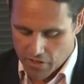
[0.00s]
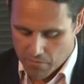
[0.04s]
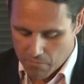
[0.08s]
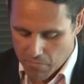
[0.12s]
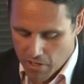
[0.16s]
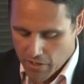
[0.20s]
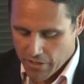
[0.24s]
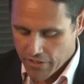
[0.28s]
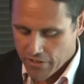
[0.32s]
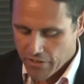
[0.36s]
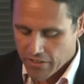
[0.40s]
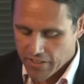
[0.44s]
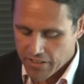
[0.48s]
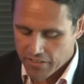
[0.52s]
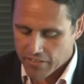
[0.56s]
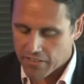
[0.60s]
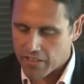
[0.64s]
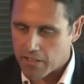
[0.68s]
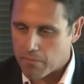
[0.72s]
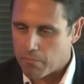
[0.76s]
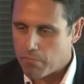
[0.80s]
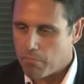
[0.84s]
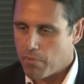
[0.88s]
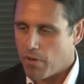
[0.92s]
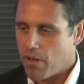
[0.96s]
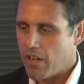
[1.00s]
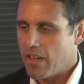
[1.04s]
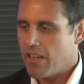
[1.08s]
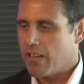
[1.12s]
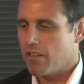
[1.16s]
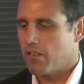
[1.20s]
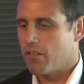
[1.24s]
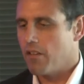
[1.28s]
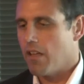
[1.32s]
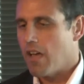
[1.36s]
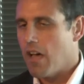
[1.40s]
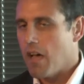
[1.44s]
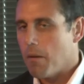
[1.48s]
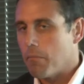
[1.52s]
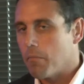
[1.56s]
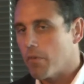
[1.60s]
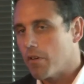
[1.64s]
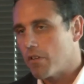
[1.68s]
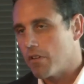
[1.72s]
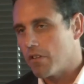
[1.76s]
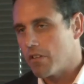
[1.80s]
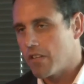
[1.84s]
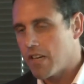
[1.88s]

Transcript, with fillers: .maori.nz by um,